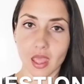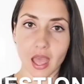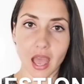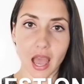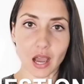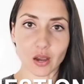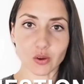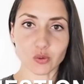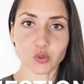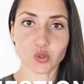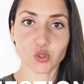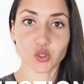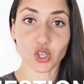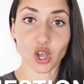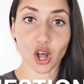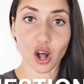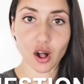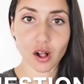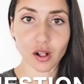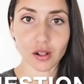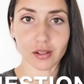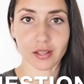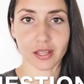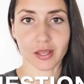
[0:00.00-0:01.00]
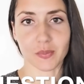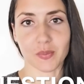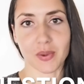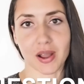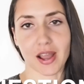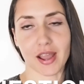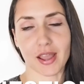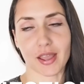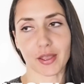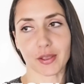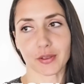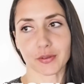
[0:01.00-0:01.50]
How tall am
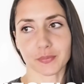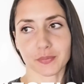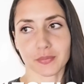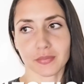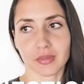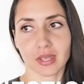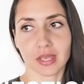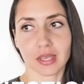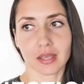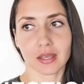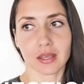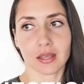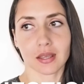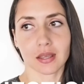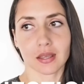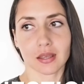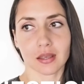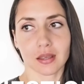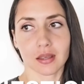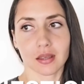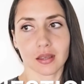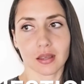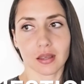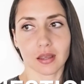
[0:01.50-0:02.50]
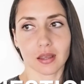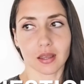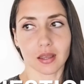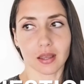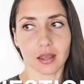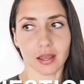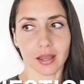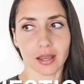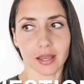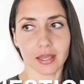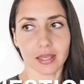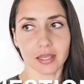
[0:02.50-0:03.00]
I?
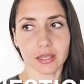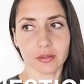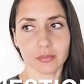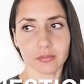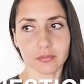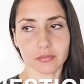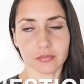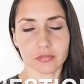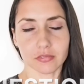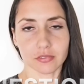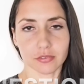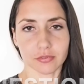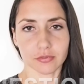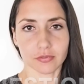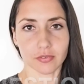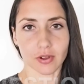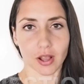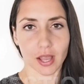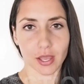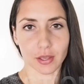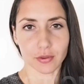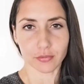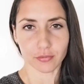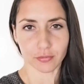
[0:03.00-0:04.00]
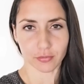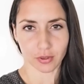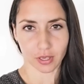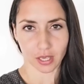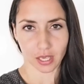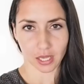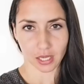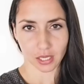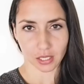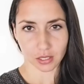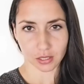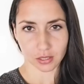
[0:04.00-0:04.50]
I am
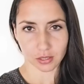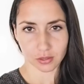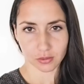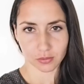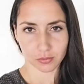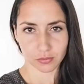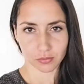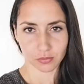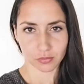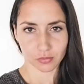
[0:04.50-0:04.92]
5'8".